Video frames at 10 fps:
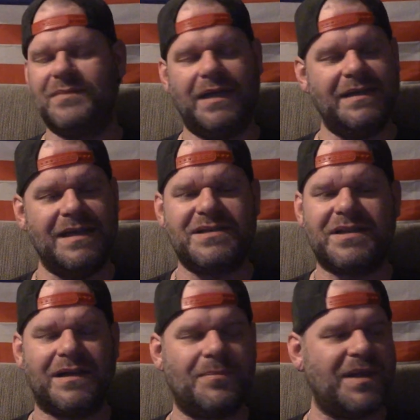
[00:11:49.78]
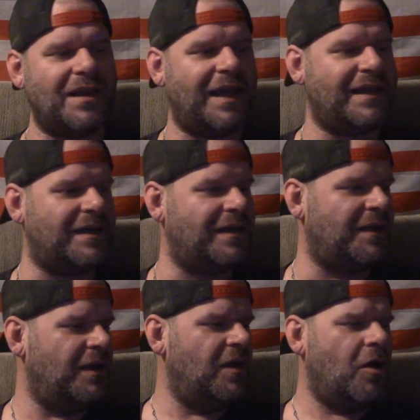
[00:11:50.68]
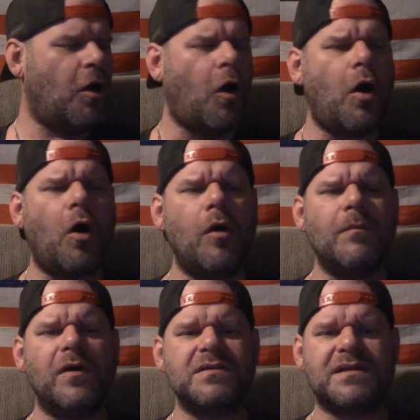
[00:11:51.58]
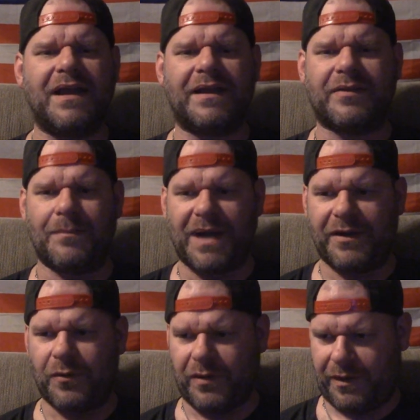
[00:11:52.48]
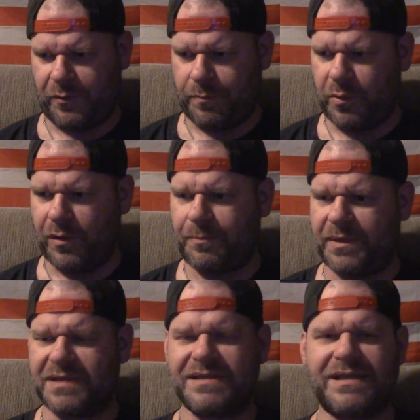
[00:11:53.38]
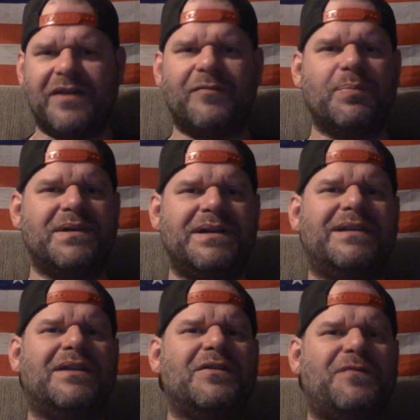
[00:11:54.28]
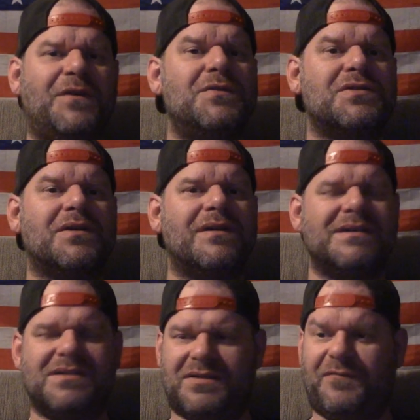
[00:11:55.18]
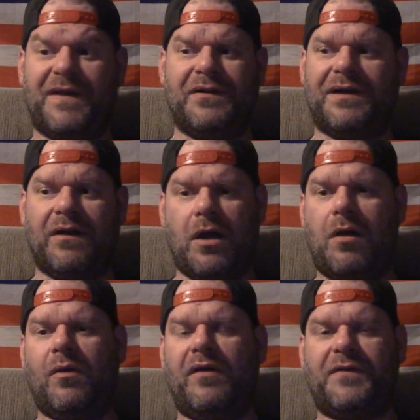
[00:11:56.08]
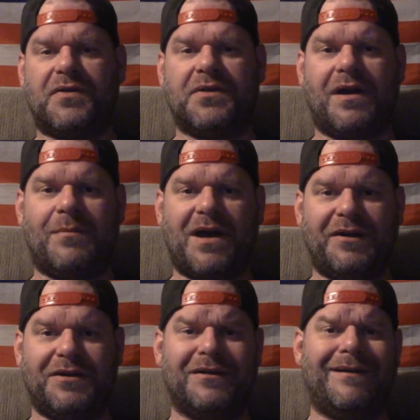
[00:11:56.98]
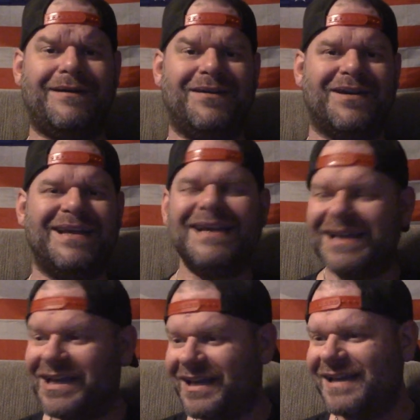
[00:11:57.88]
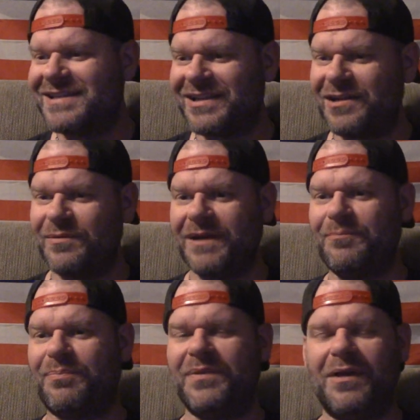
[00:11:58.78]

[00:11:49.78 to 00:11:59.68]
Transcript: It's going to be like almost like the Minority Report, but instead of predicting the future and just figuring, oh, well, if you thought about it, you're going to do it, it's going to be,